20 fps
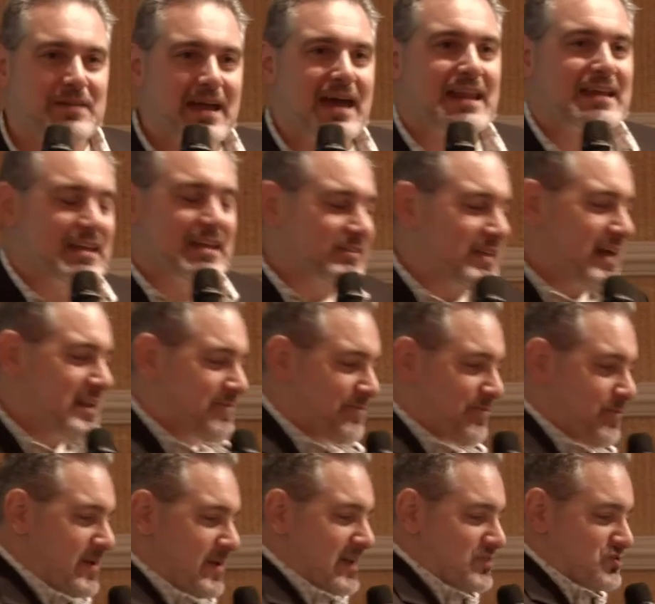you gotta get that
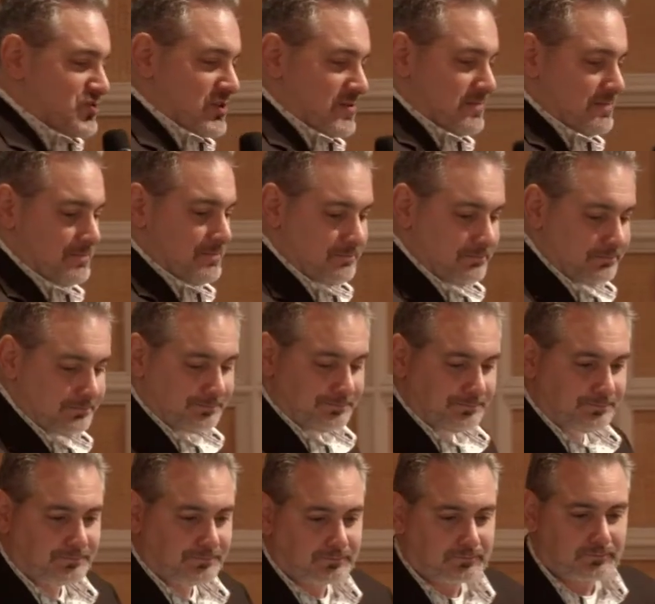information.
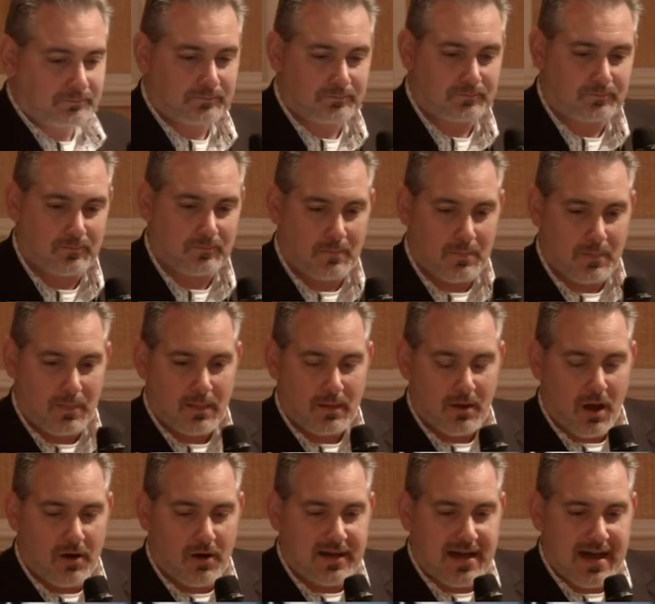
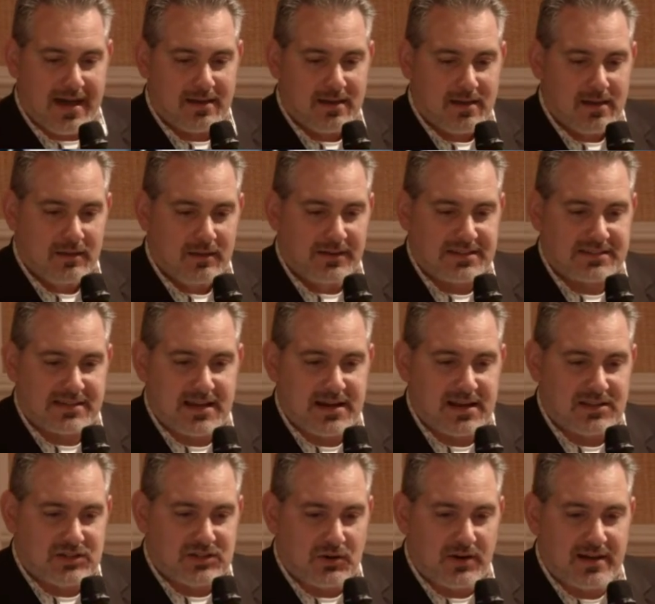Okay, let's get
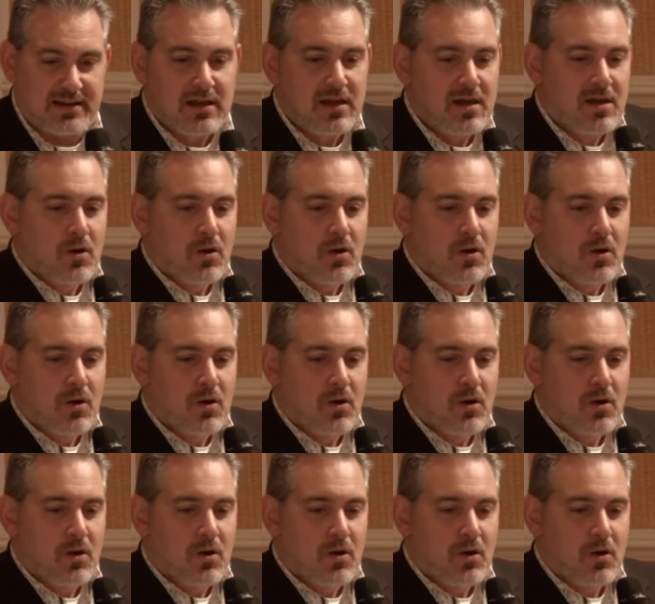into it.